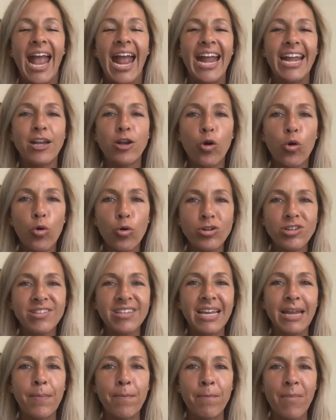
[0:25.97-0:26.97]
a course
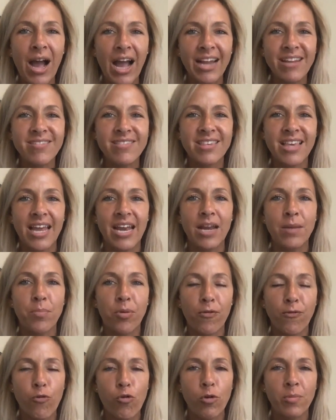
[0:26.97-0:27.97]
in mindset and
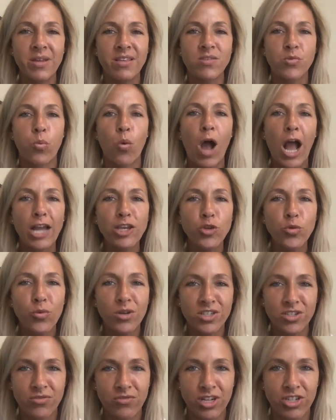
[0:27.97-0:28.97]
performance, why you
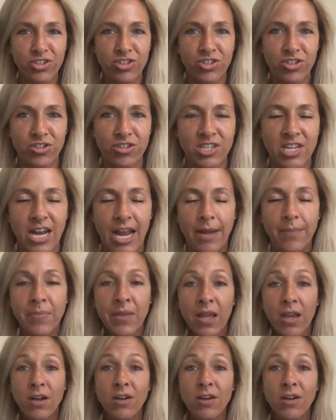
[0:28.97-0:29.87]
want to register today.